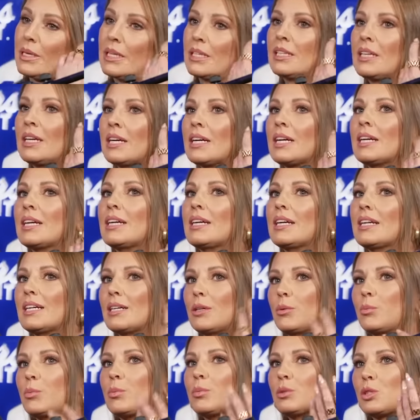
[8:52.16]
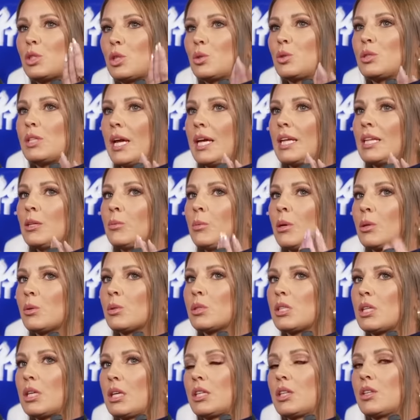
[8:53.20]
mean, so Daily Mail
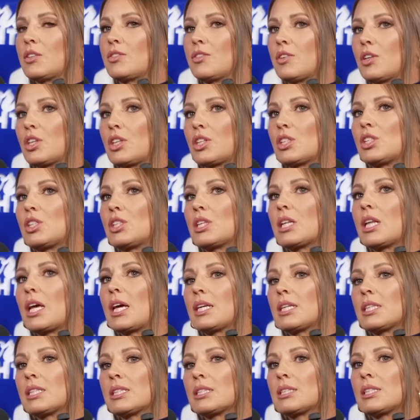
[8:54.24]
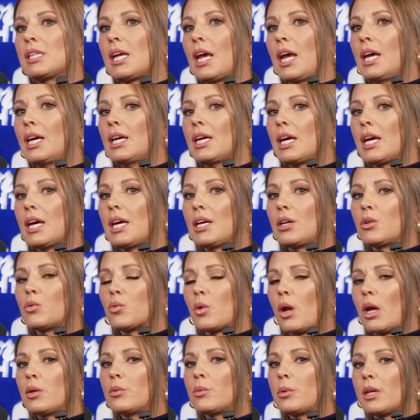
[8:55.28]
was like the first to like take it
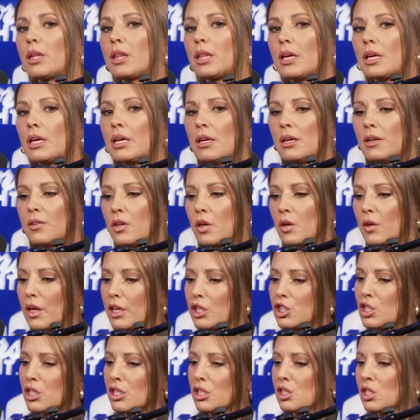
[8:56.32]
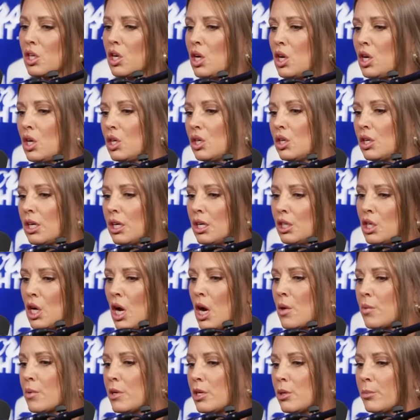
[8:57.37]
and run with it. And they're like, she saw a
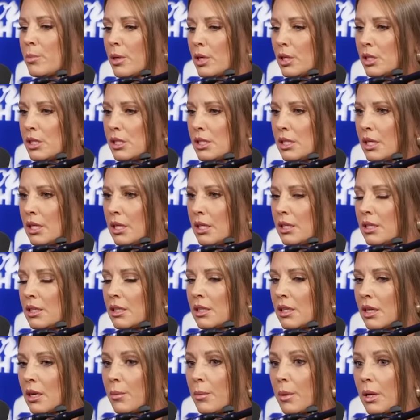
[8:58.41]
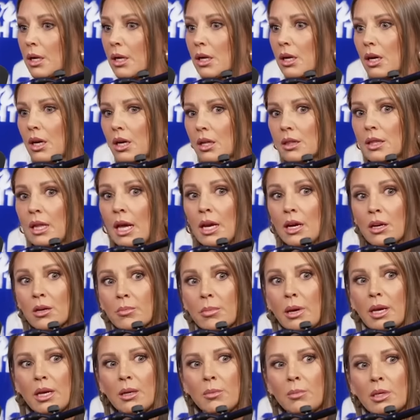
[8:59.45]
not real person. And I'm like, they are
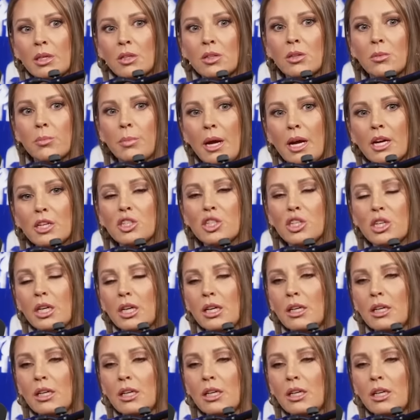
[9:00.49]
making me look bad.